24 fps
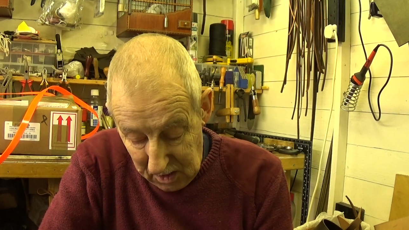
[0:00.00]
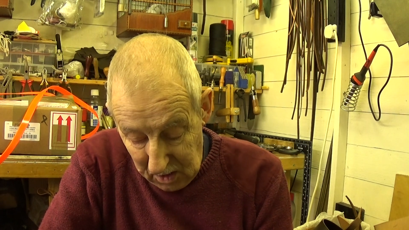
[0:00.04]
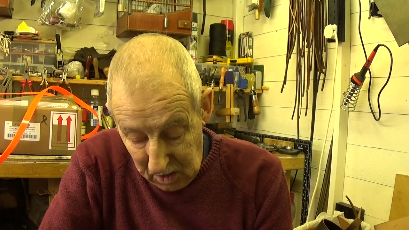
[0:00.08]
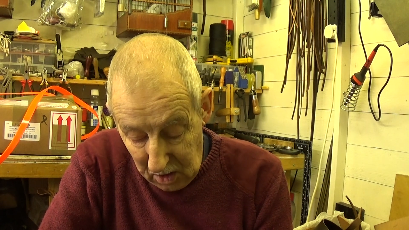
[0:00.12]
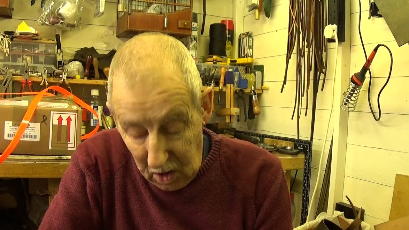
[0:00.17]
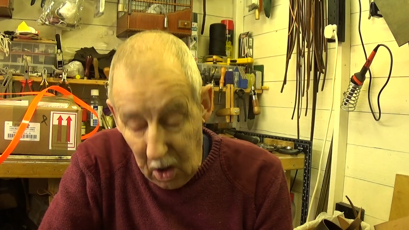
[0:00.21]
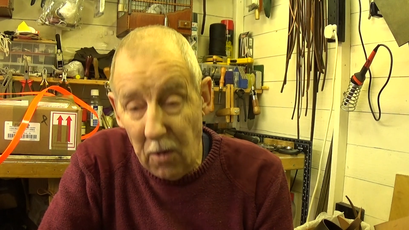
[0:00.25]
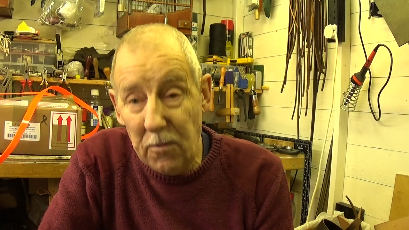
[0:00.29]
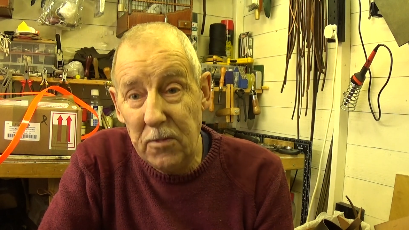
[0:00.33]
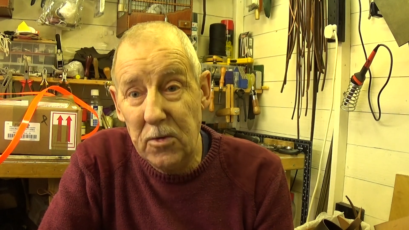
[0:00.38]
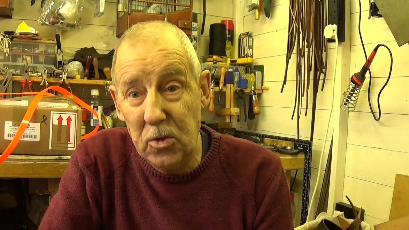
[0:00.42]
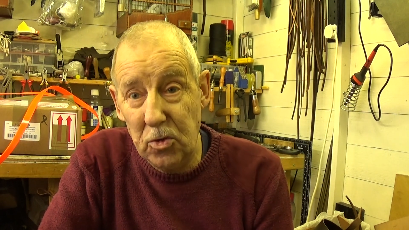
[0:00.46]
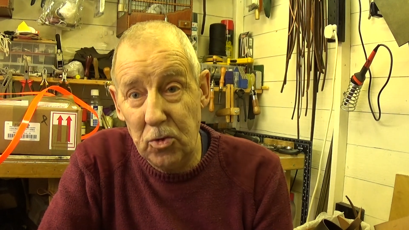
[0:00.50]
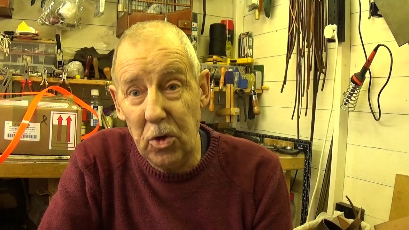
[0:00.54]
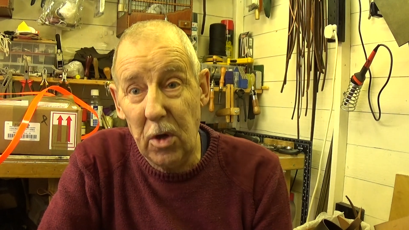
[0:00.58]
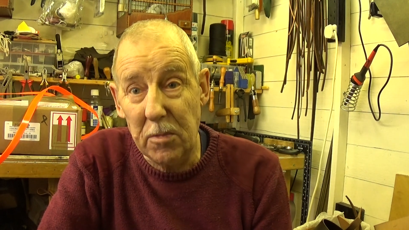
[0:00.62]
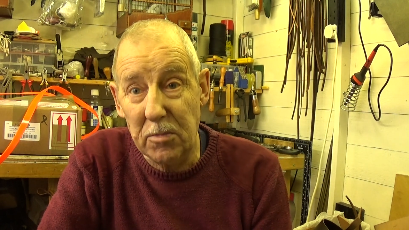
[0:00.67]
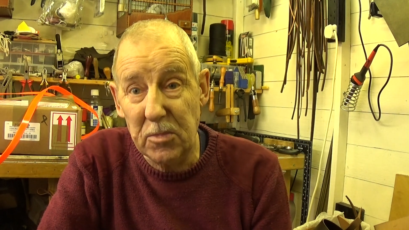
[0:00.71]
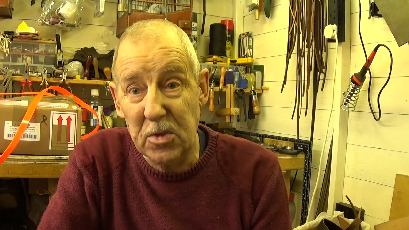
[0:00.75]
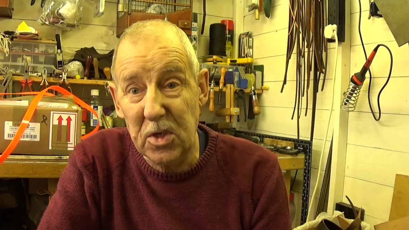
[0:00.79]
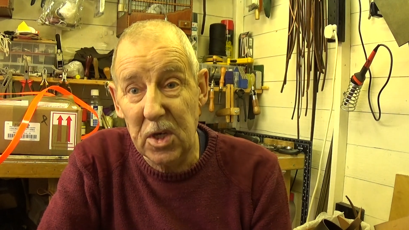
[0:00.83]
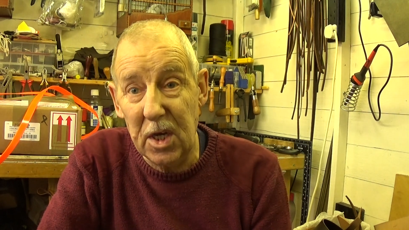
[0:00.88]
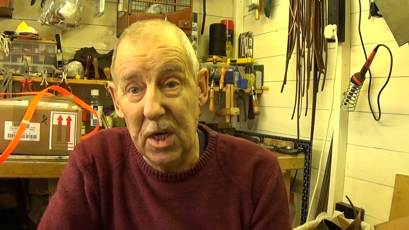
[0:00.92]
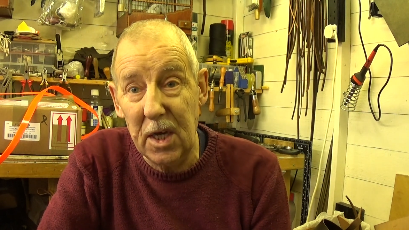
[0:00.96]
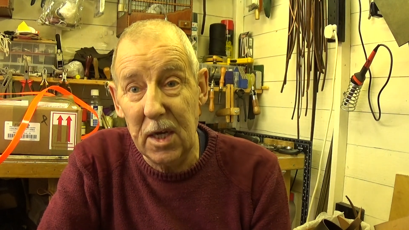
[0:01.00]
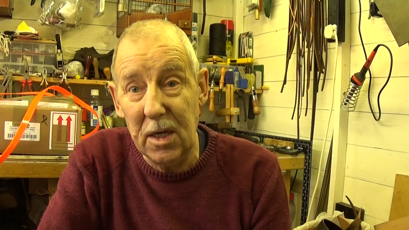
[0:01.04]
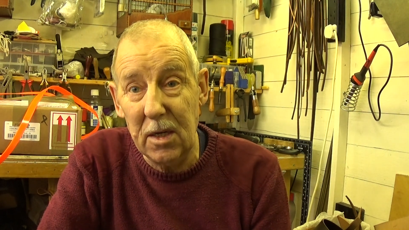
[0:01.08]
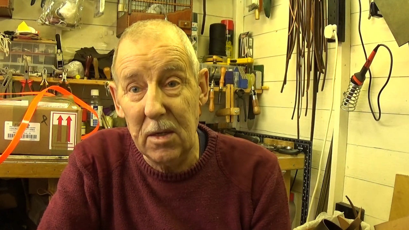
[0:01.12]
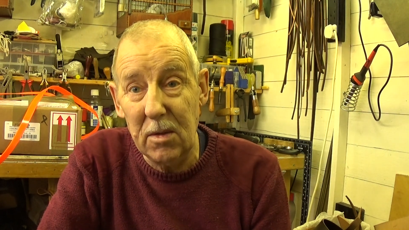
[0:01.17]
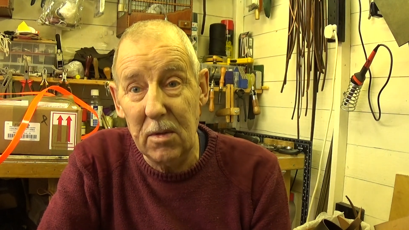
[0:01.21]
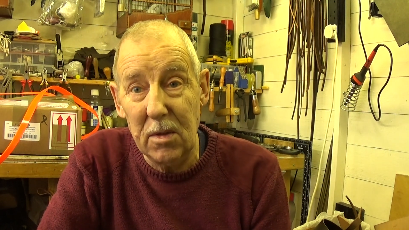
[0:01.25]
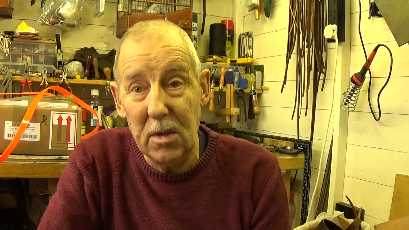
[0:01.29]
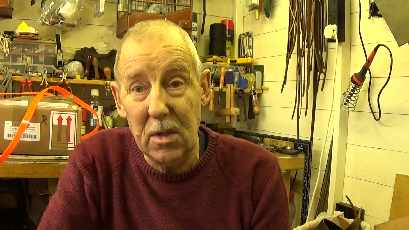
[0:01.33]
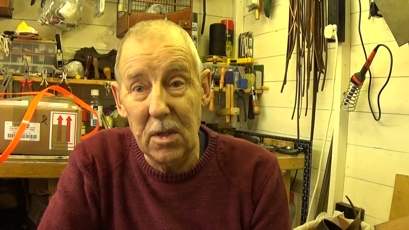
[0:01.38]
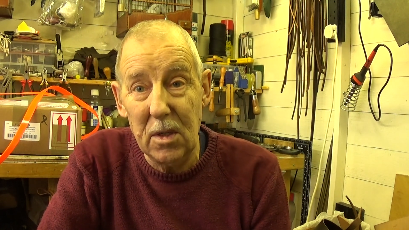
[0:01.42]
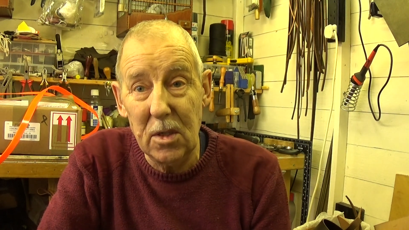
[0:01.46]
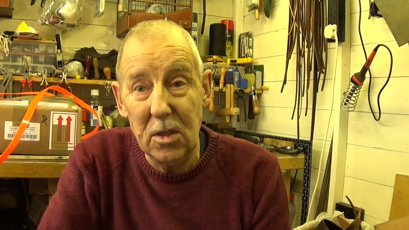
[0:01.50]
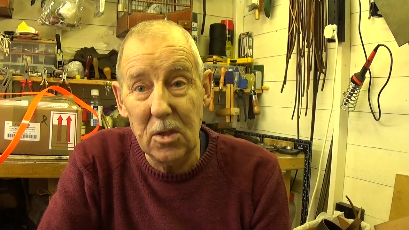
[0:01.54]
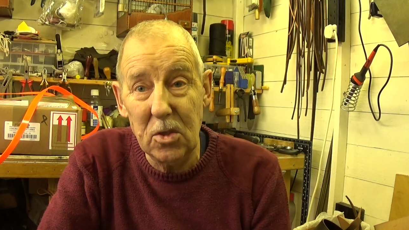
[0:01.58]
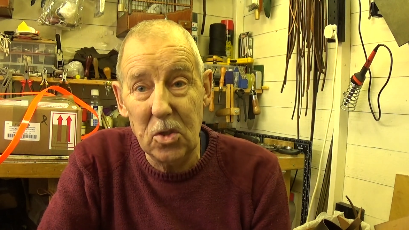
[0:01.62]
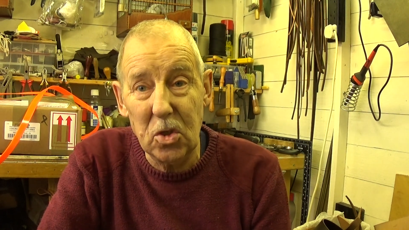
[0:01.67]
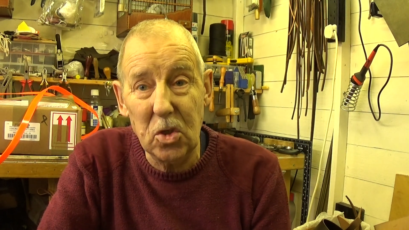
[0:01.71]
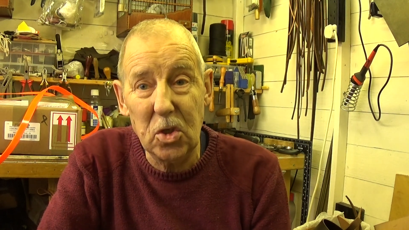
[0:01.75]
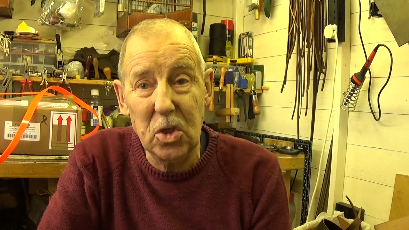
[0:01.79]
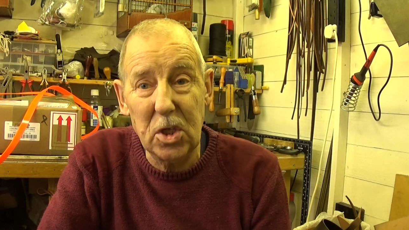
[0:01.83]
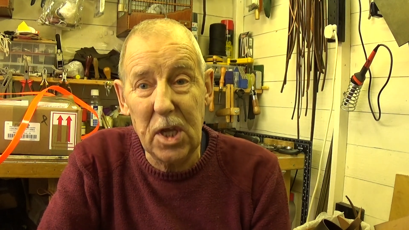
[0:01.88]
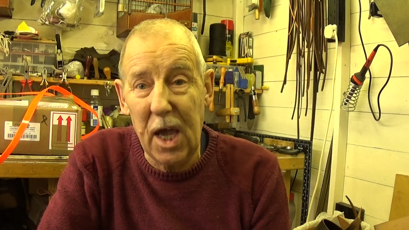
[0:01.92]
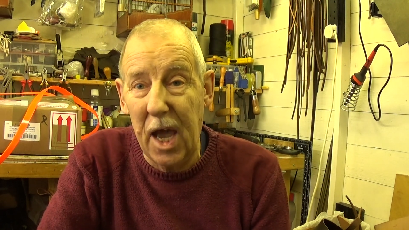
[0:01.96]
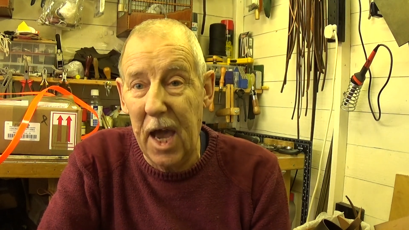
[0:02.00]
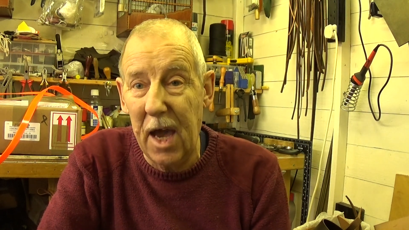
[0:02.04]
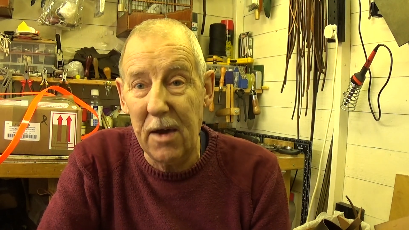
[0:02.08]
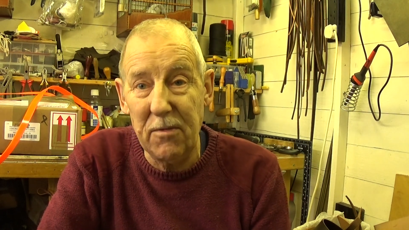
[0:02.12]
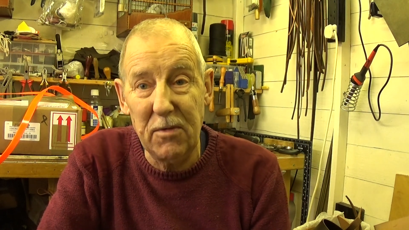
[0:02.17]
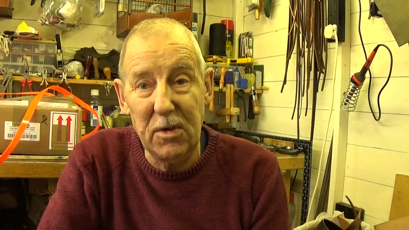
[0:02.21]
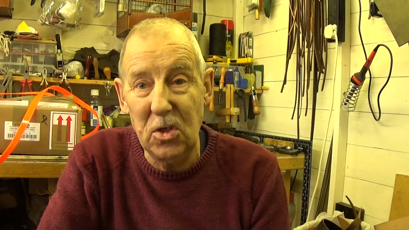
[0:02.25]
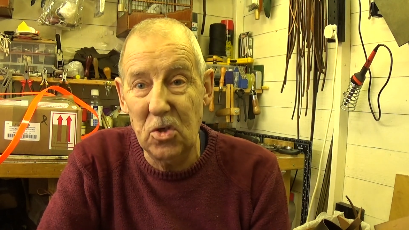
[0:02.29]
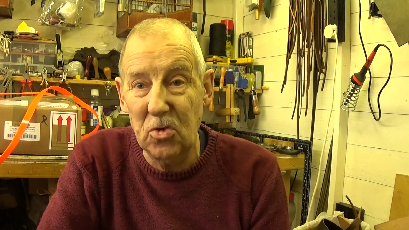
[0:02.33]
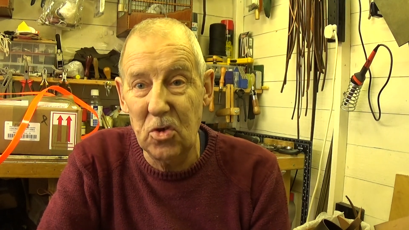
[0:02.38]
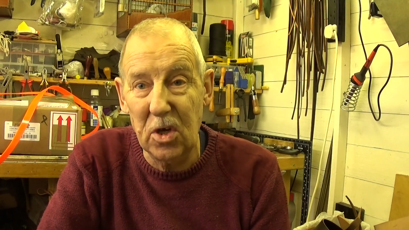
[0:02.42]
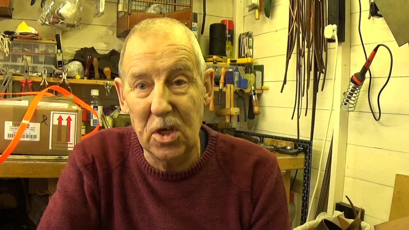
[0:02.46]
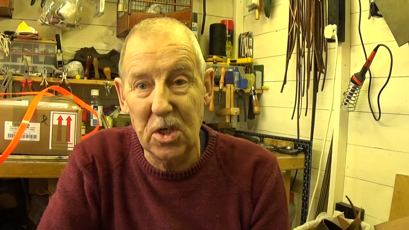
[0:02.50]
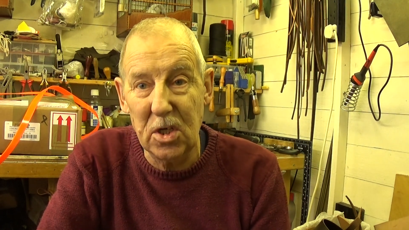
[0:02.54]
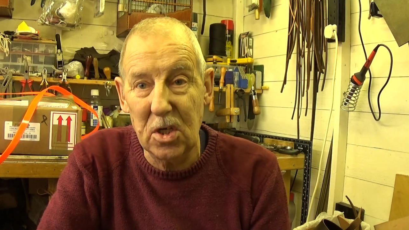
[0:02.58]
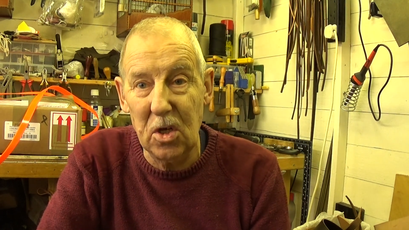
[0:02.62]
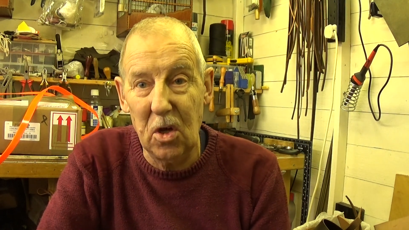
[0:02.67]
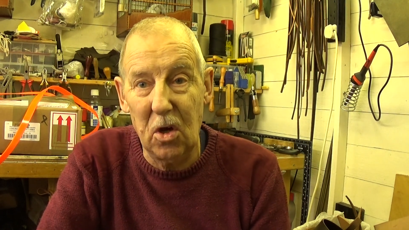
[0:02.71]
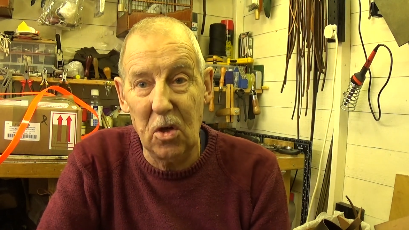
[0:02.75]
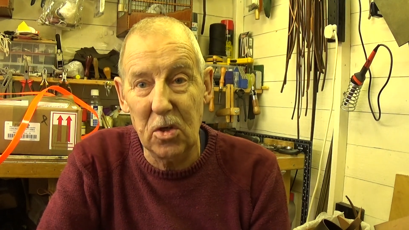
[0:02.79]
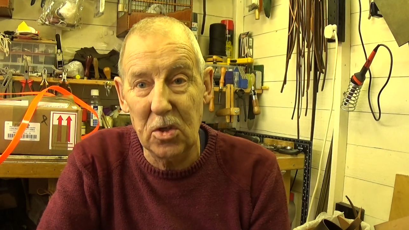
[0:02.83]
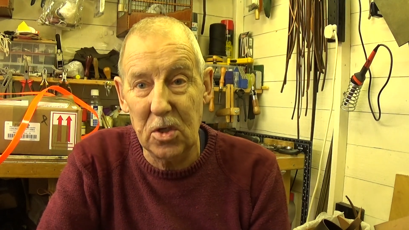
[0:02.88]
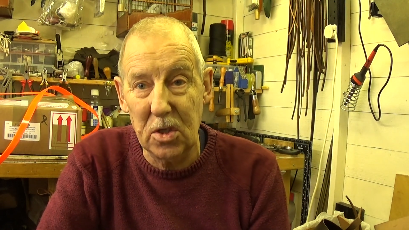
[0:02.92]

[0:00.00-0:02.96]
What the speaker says: I've stripped it just out of interest, like,